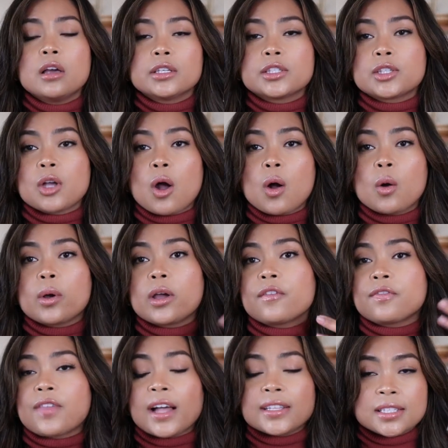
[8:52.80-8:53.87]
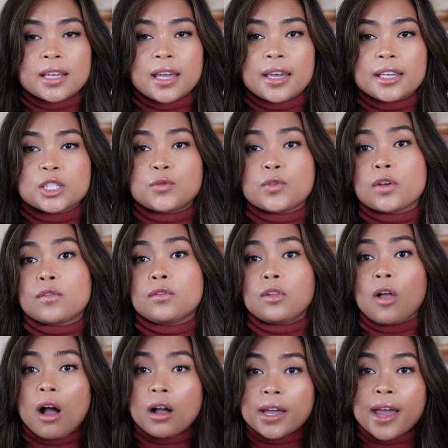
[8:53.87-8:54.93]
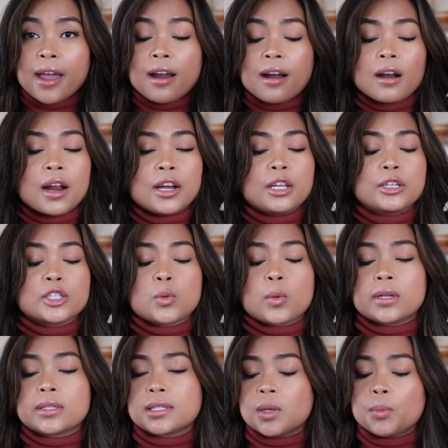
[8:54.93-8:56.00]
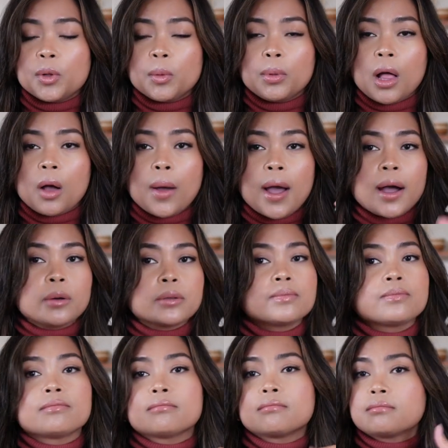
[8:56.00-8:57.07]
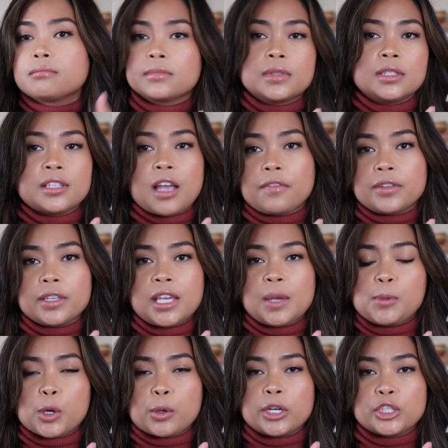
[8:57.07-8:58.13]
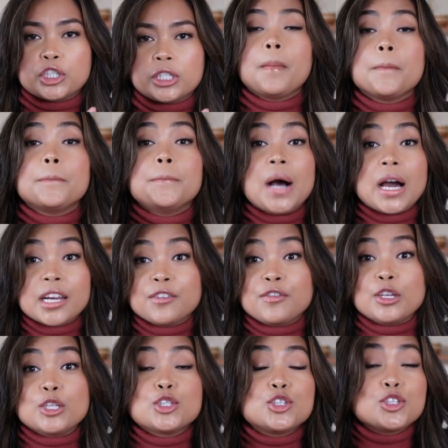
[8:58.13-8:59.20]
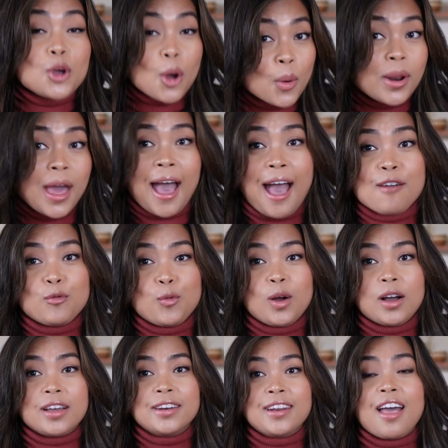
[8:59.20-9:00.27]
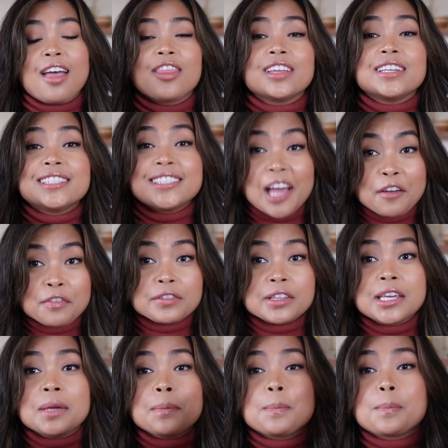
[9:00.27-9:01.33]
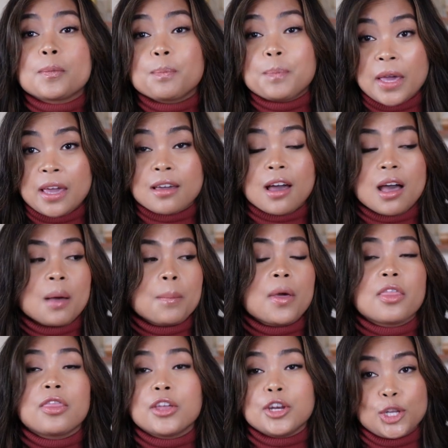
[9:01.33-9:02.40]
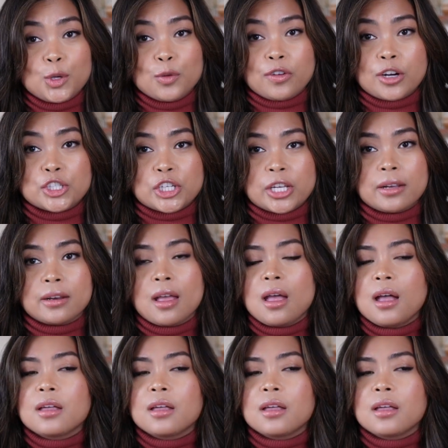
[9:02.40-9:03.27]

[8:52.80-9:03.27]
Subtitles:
So if that's the case, if you have long hair and you just want a simple blowout, definitely keep the original. But if you don't have one, then definitely pick up the new version.